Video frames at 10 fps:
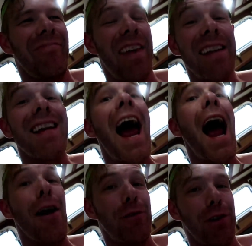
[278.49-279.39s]
That's
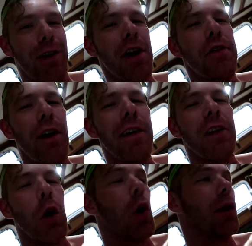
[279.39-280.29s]
after I drained
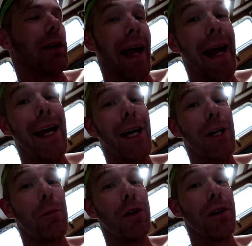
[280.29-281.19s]
the oil
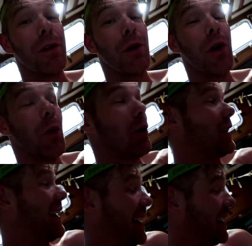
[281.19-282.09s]
and put the new
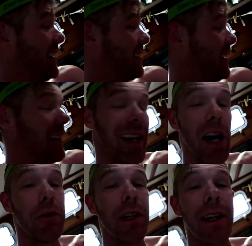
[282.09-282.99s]
oil in it.
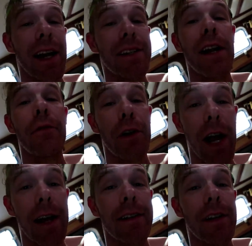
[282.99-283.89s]
I realized I
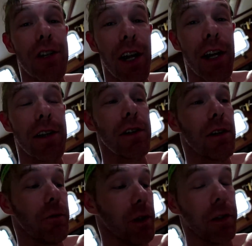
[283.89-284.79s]
forgot to change
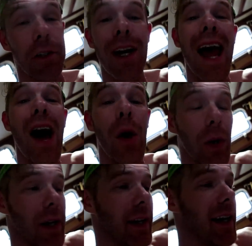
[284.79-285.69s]
the filter.
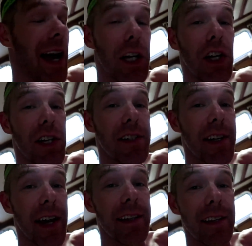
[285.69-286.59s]
Now, I could
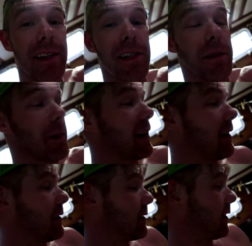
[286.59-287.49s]
say that this is
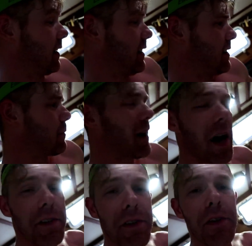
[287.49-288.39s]
because I'm
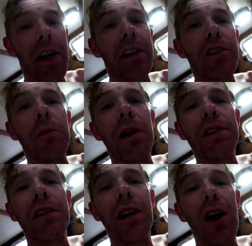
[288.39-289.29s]
concentrating too
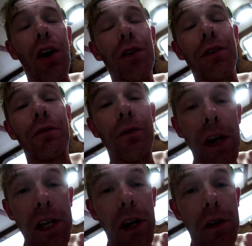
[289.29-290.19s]
much on the
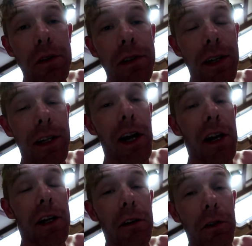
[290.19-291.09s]
videos and
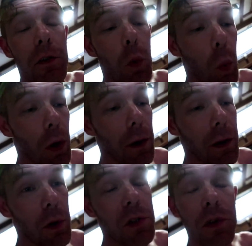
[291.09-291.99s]
not enough on the
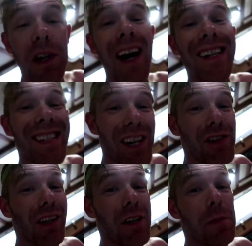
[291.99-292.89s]
work, which would
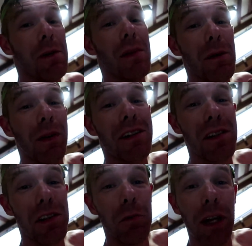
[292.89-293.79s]
essentially be me
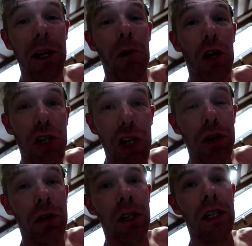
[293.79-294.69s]
placing the blame on
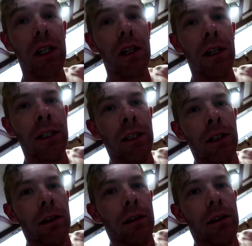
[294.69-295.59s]
you.
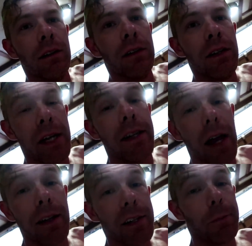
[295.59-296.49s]
And
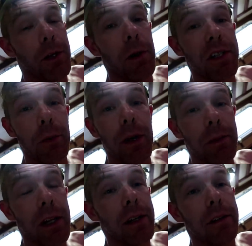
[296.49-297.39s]
yeah, that's pretty much what
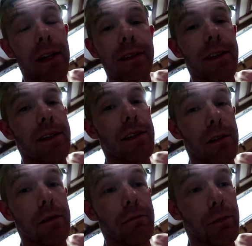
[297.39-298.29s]
I'm gonna do. That, this
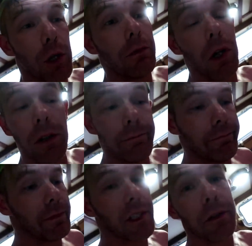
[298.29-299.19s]
is your fault,
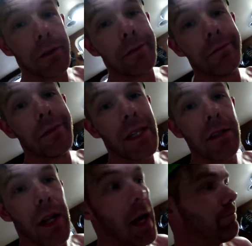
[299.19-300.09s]
so
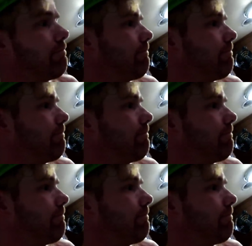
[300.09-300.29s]
thanks a lot.